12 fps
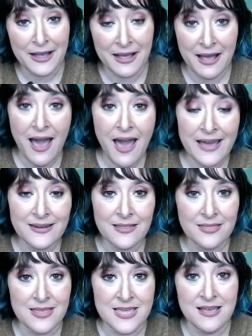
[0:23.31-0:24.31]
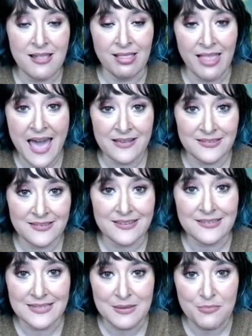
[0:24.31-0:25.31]
got the last
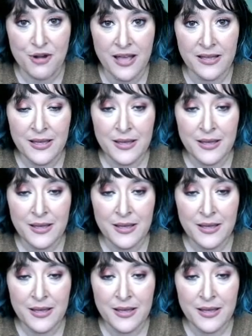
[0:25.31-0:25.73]
zebra,